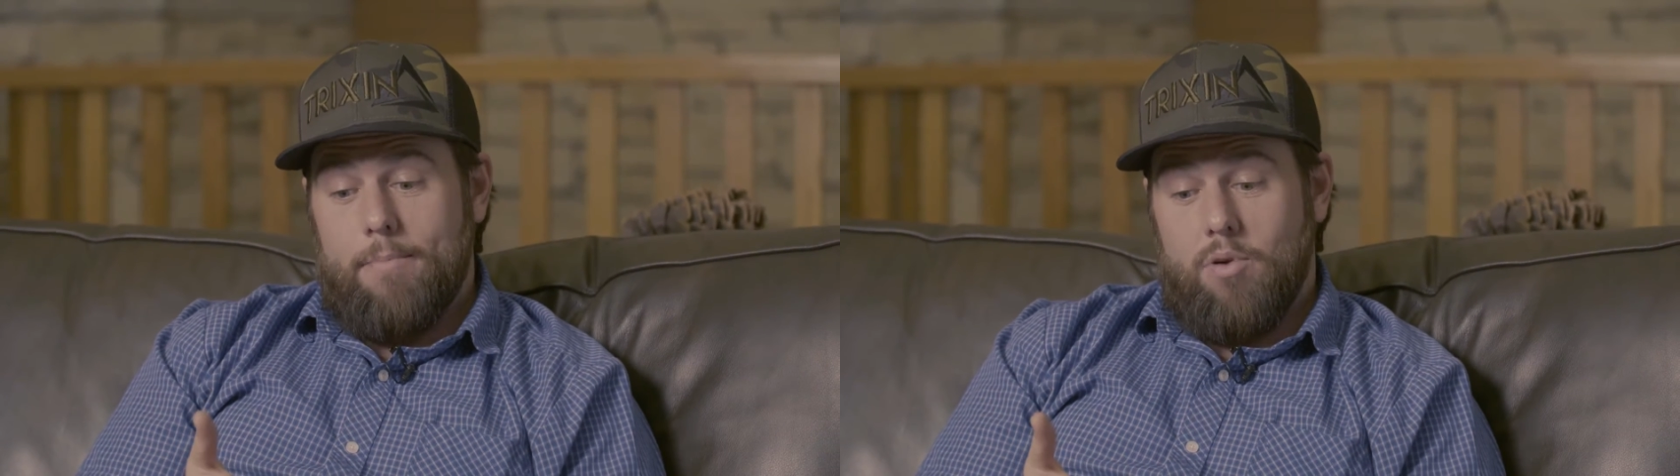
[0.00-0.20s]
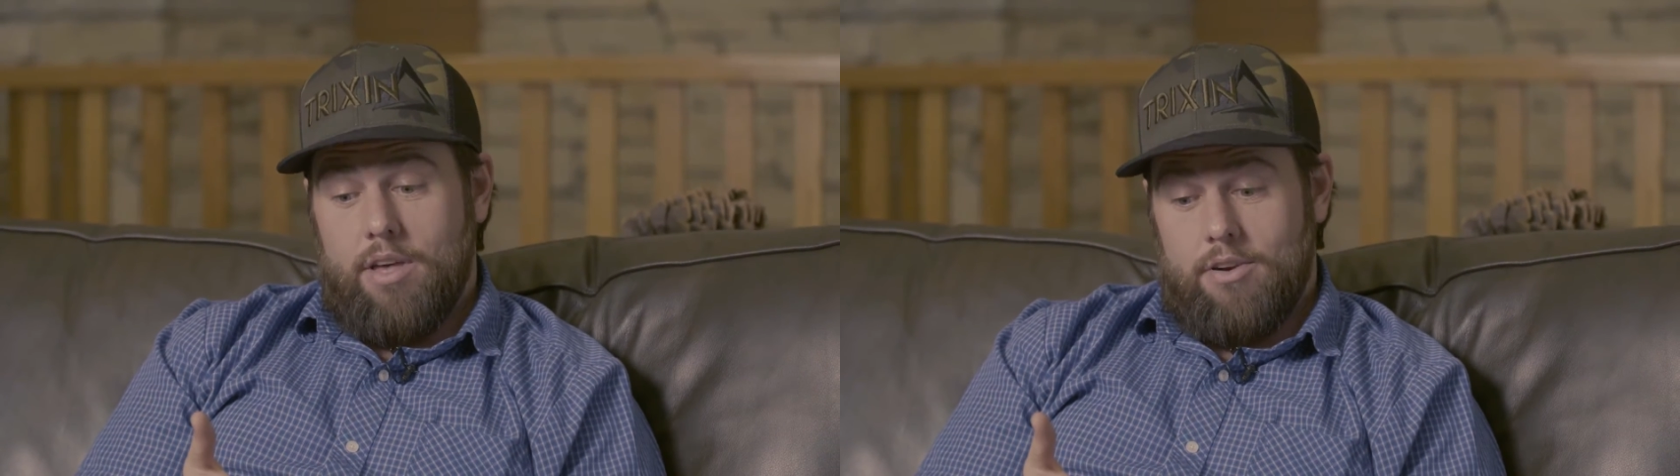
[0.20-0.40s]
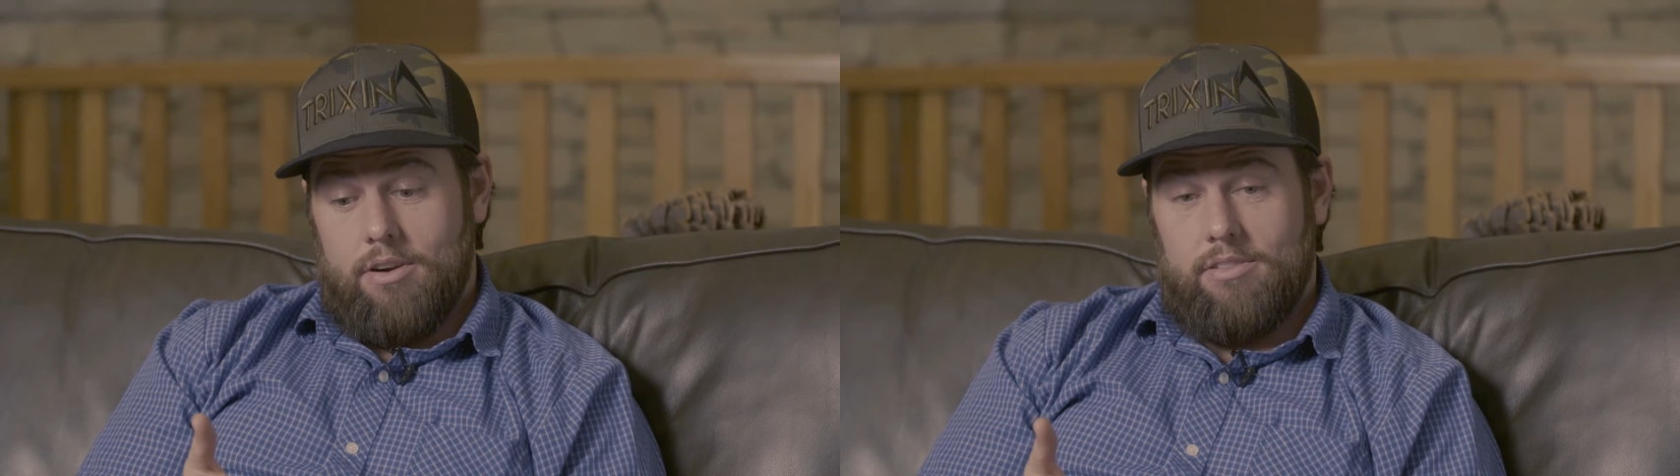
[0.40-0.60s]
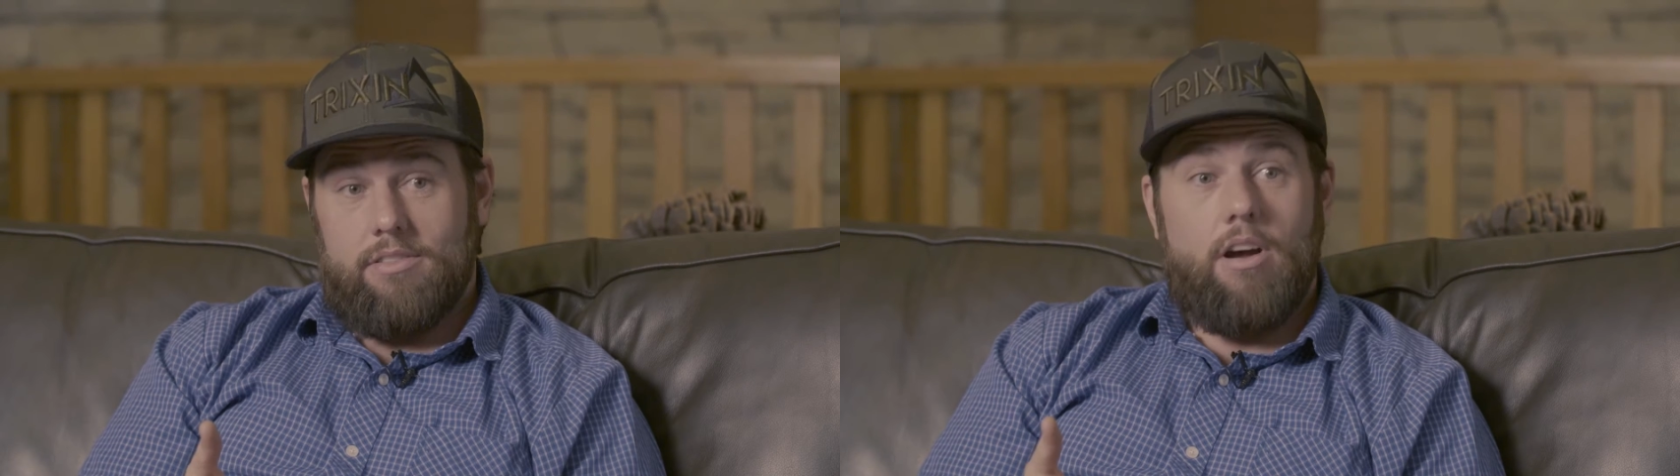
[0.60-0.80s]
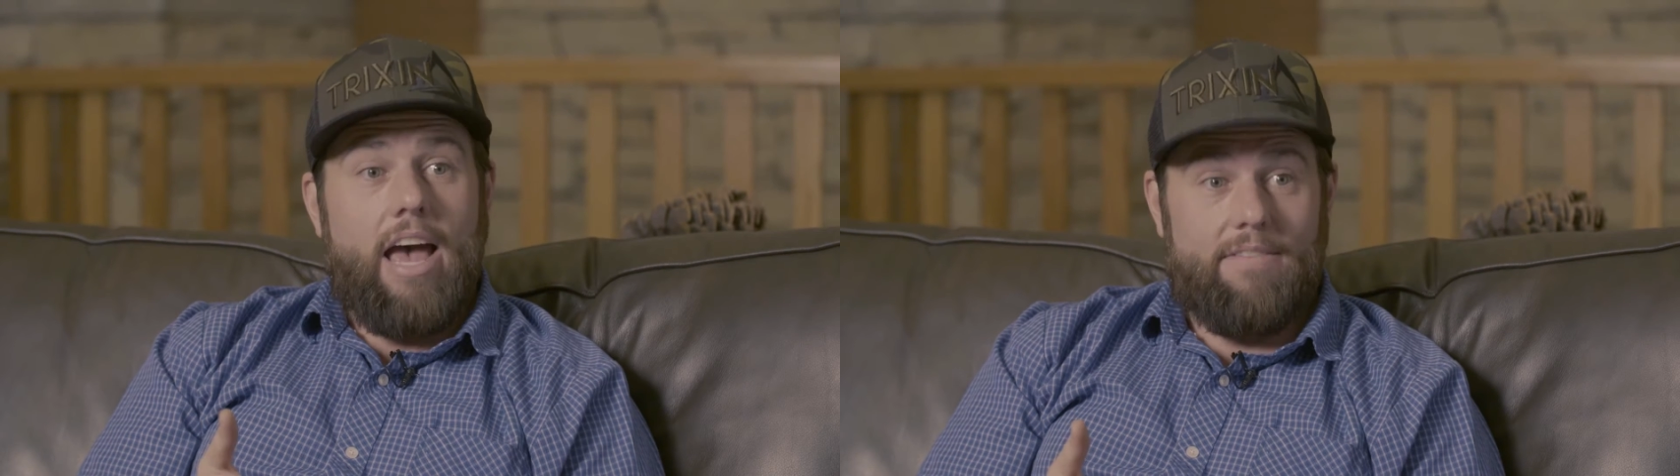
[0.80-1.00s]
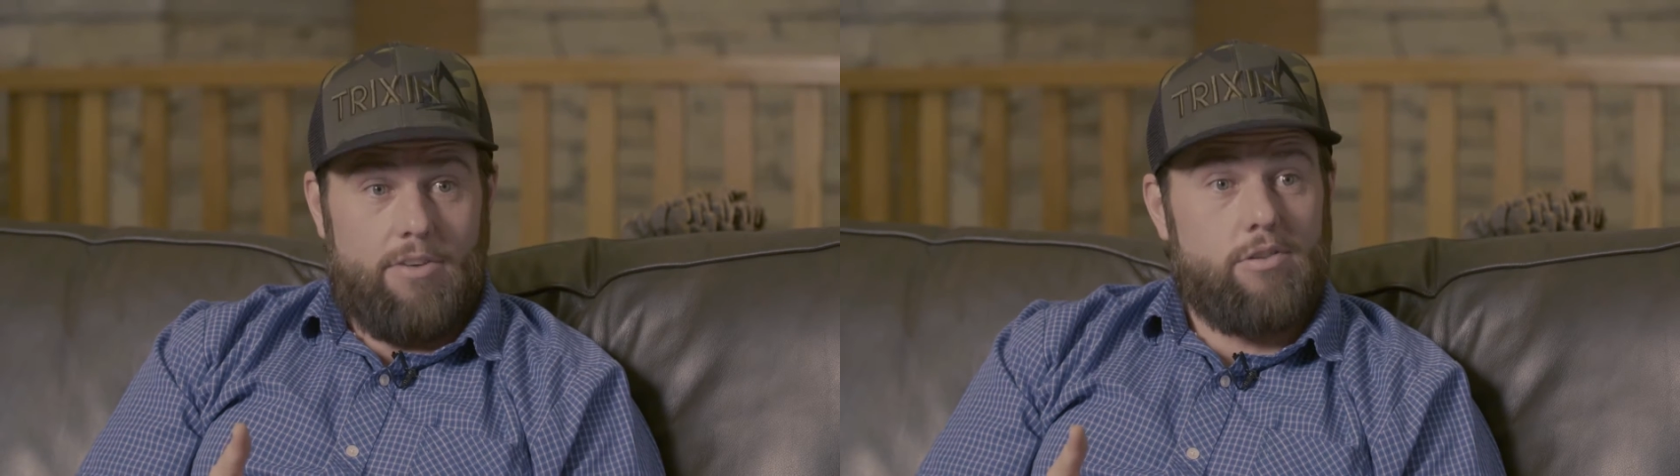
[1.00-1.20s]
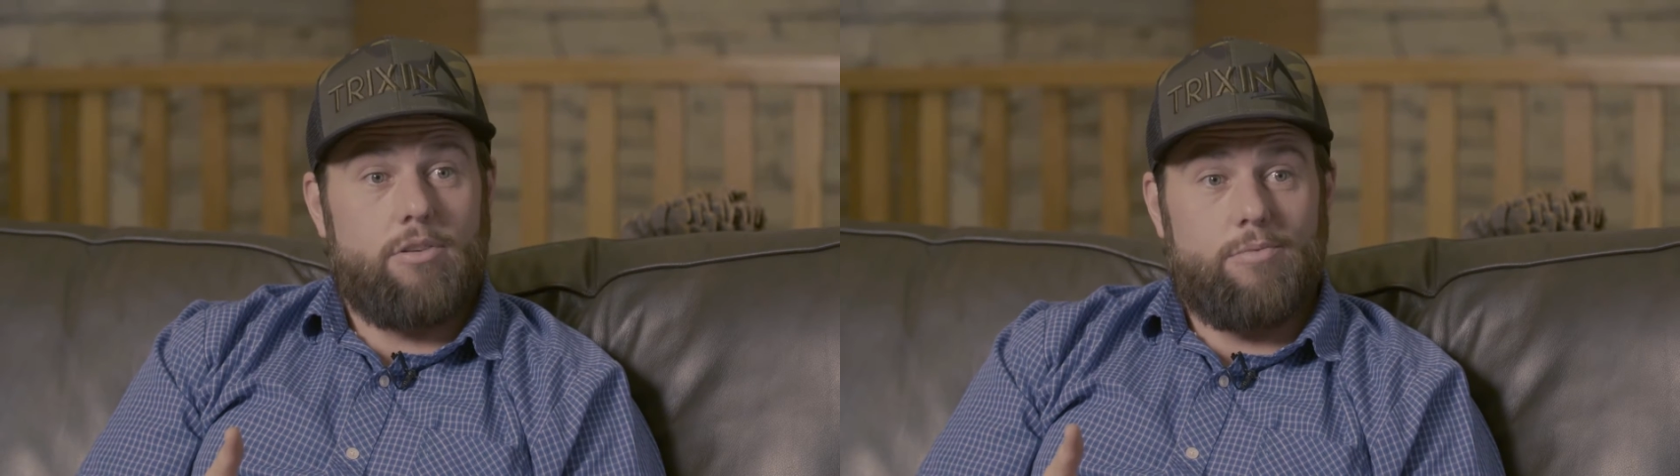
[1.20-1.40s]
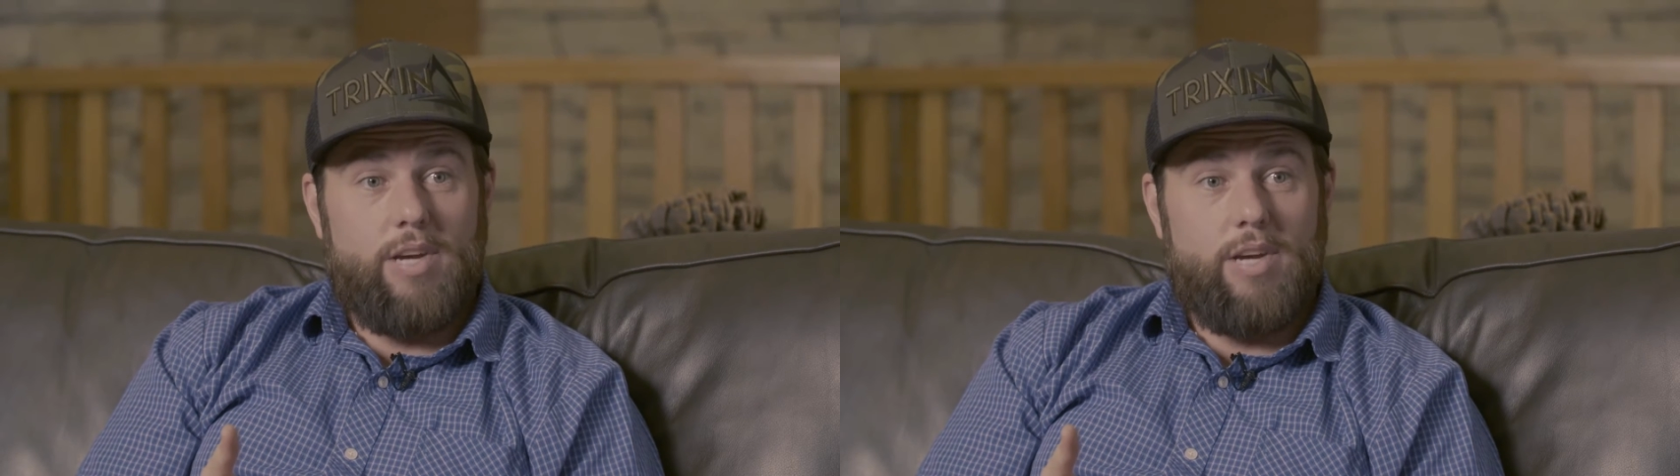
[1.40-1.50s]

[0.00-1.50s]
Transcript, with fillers: my brothers have YouTube